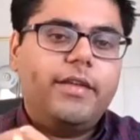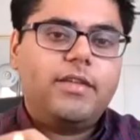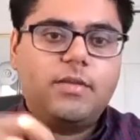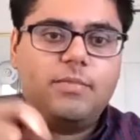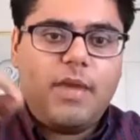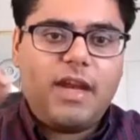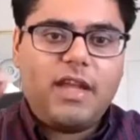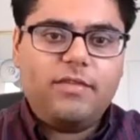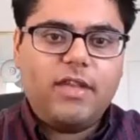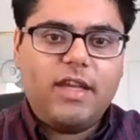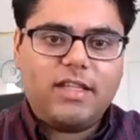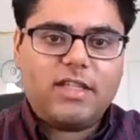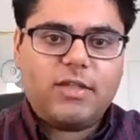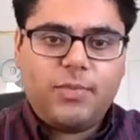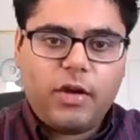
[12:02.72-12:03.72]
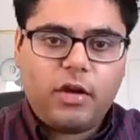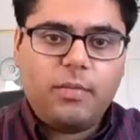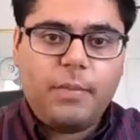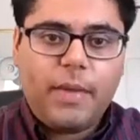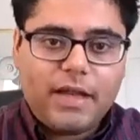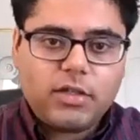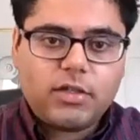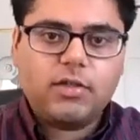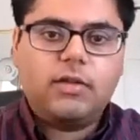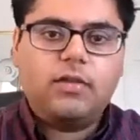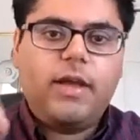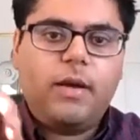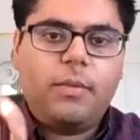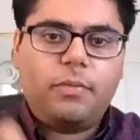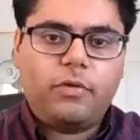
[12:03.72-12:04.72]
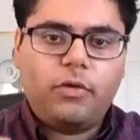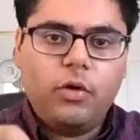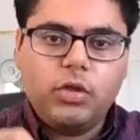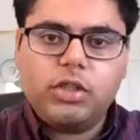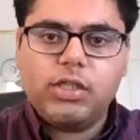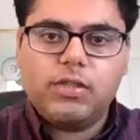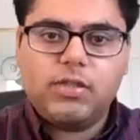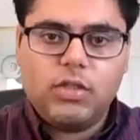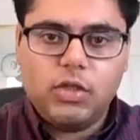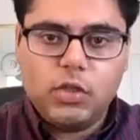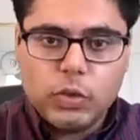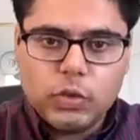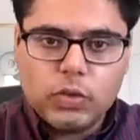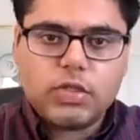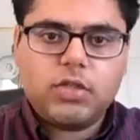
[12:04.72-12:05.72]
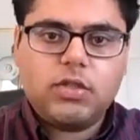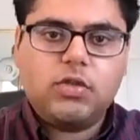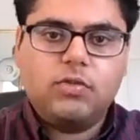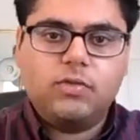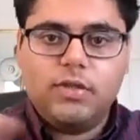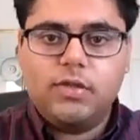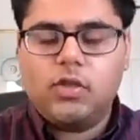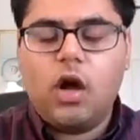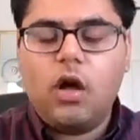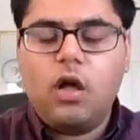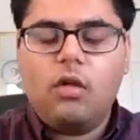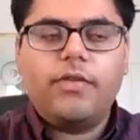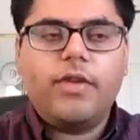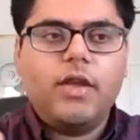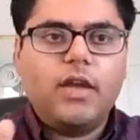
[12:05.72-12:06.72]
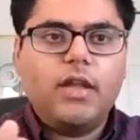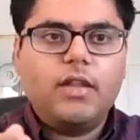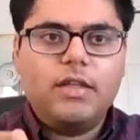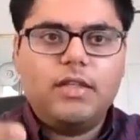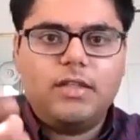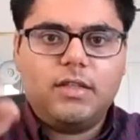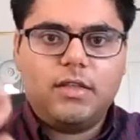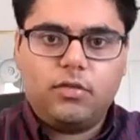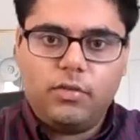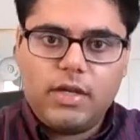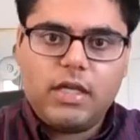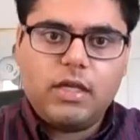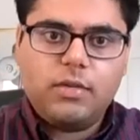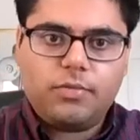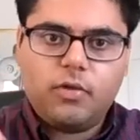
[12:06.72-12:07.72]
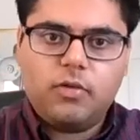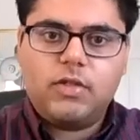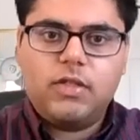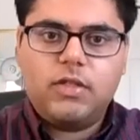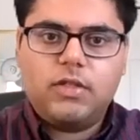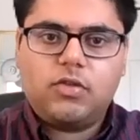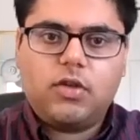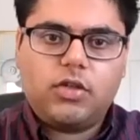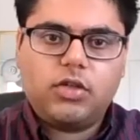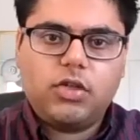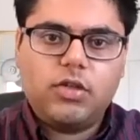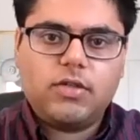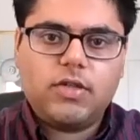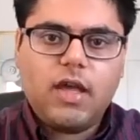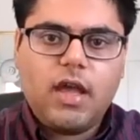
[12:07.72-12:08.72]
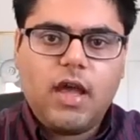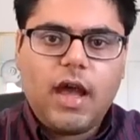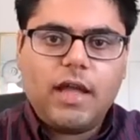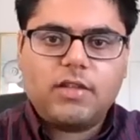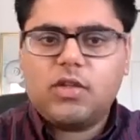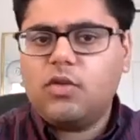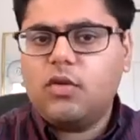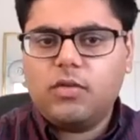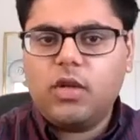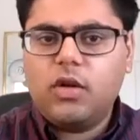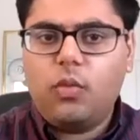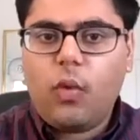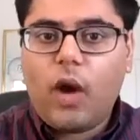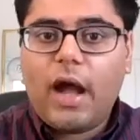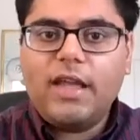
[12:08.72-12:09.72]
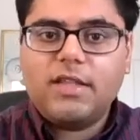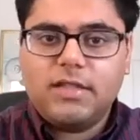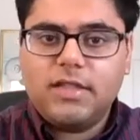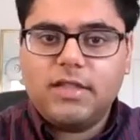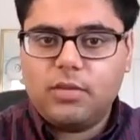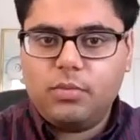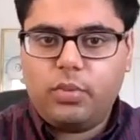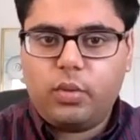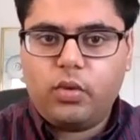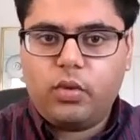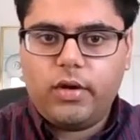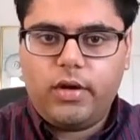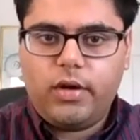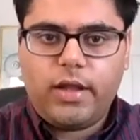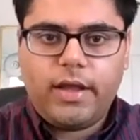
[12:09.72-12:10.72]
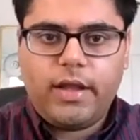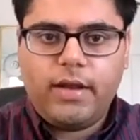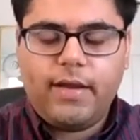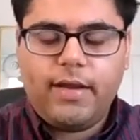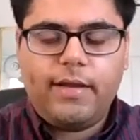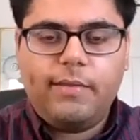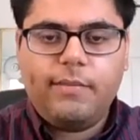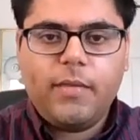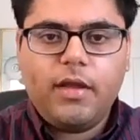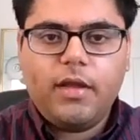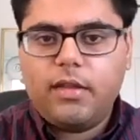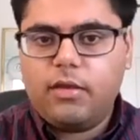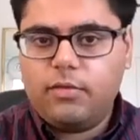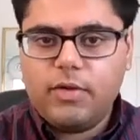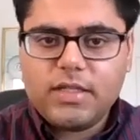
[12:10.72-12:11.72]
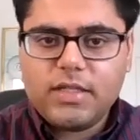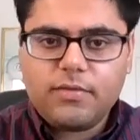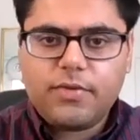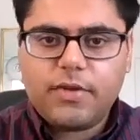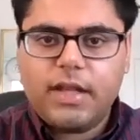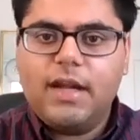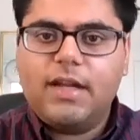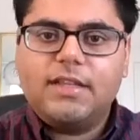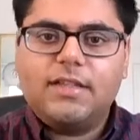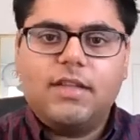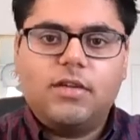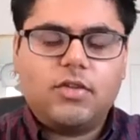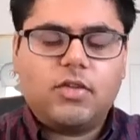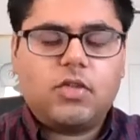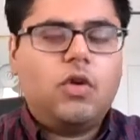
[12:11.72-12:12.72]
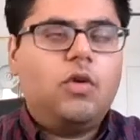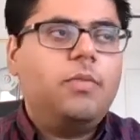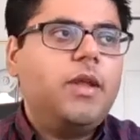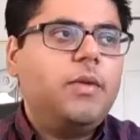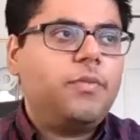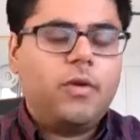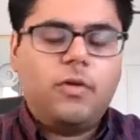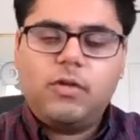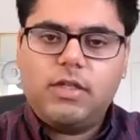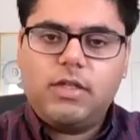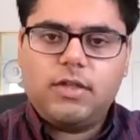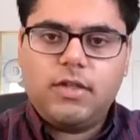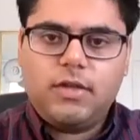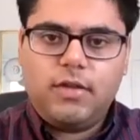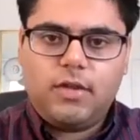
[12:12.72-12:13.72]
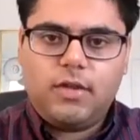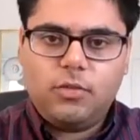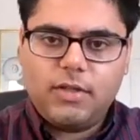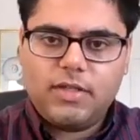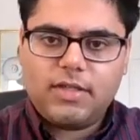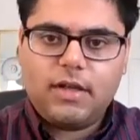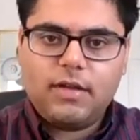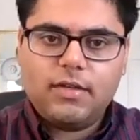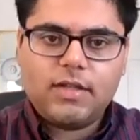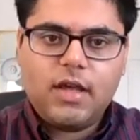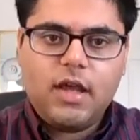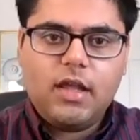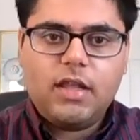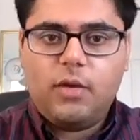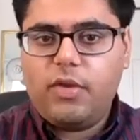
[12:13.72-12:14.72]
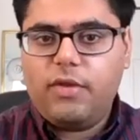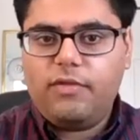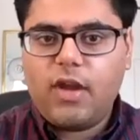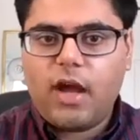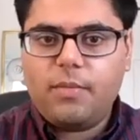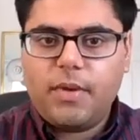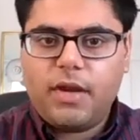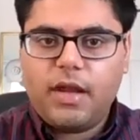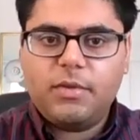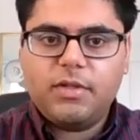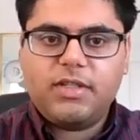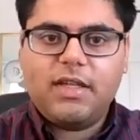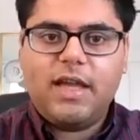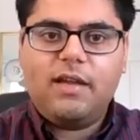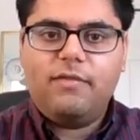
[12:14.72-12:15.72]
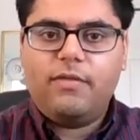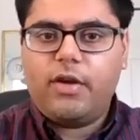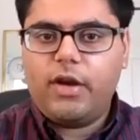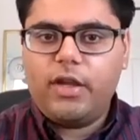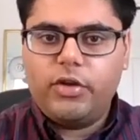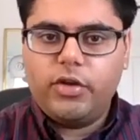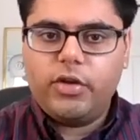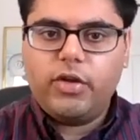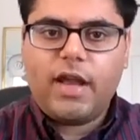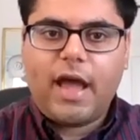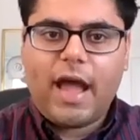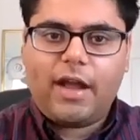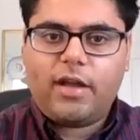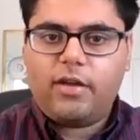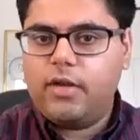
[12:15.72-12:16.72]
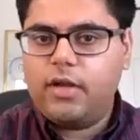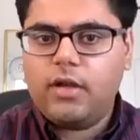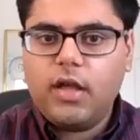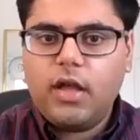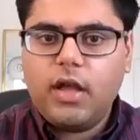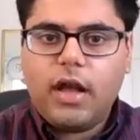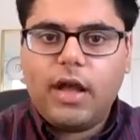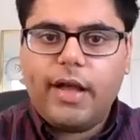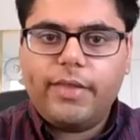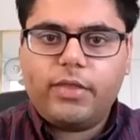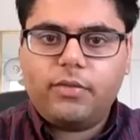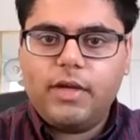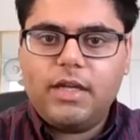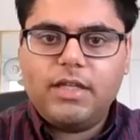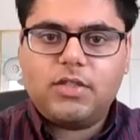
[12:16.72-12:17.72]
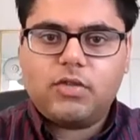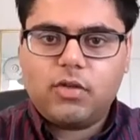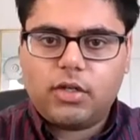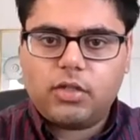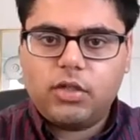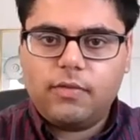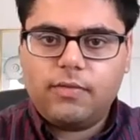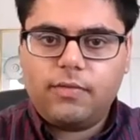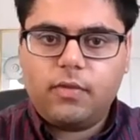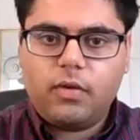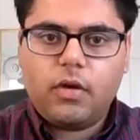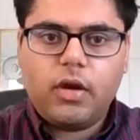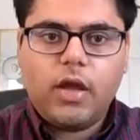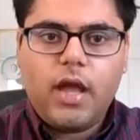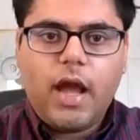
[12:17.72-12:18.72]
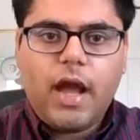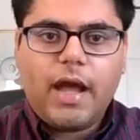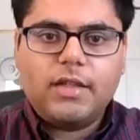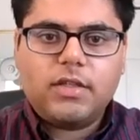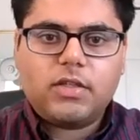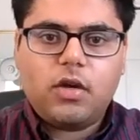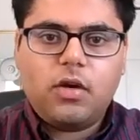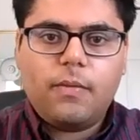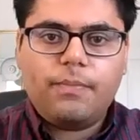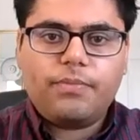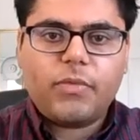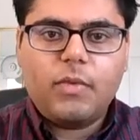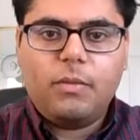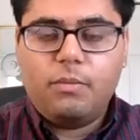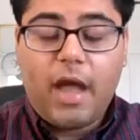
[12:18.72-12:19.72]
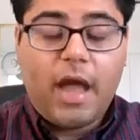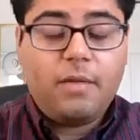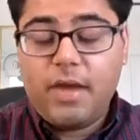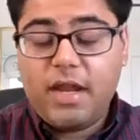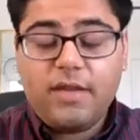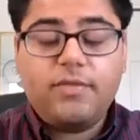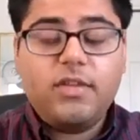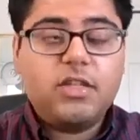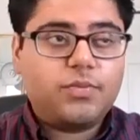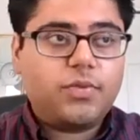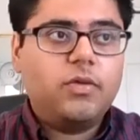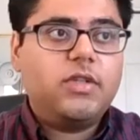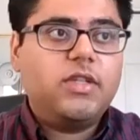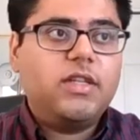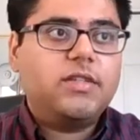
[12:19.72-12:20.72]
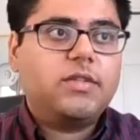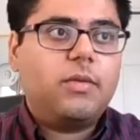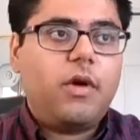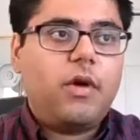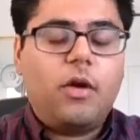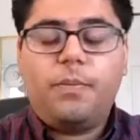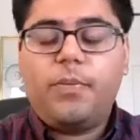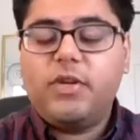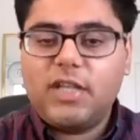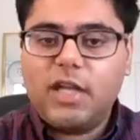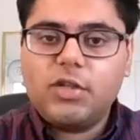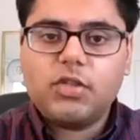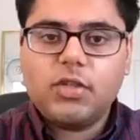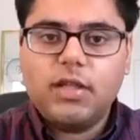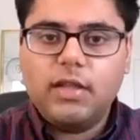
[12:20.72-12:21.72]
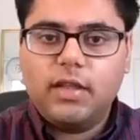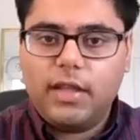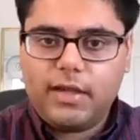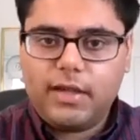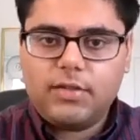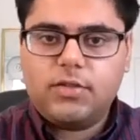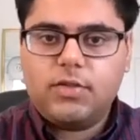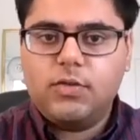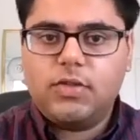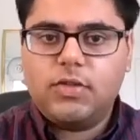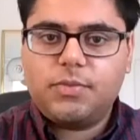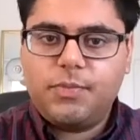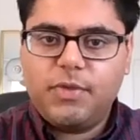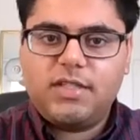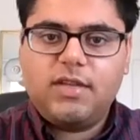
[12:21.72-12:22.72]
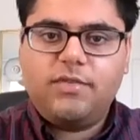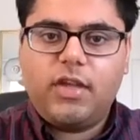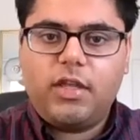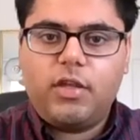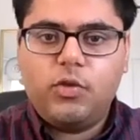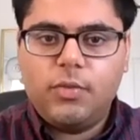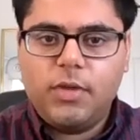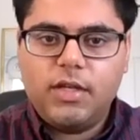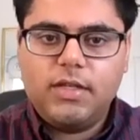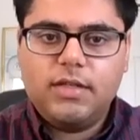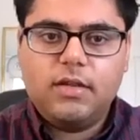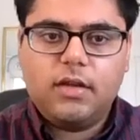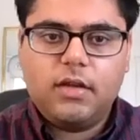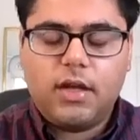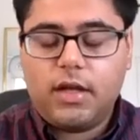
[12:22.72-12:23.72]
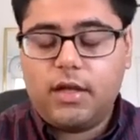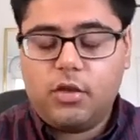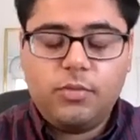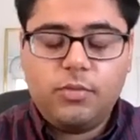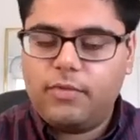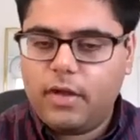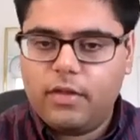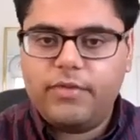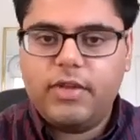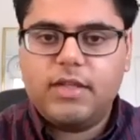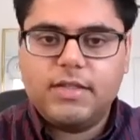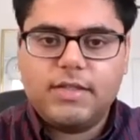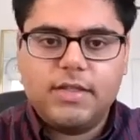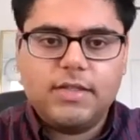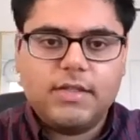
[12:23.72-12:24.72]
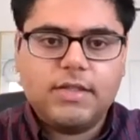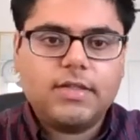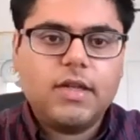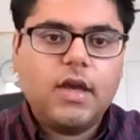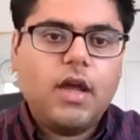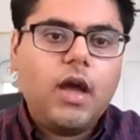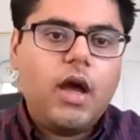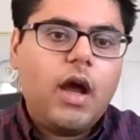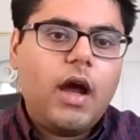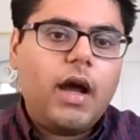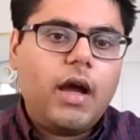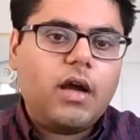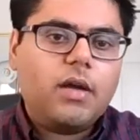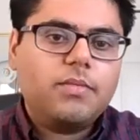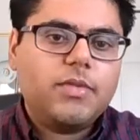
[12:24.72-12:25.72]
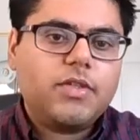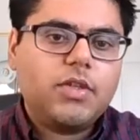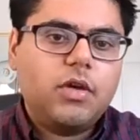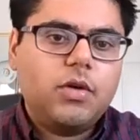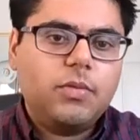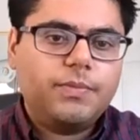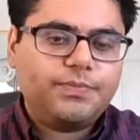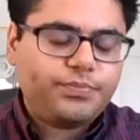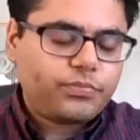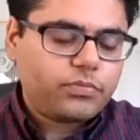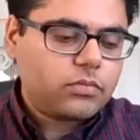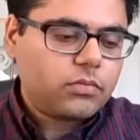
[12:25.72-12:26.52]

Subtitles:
to many of the experimental approaches used to resolve these 3D protein structures. And so, why is this important? And the reason for that is there's so many proteins in human cells that we have not been able to get a very good, accurate 3D structure for. And so, and many of these proteins are potentially linked to specific human relevant diseases. So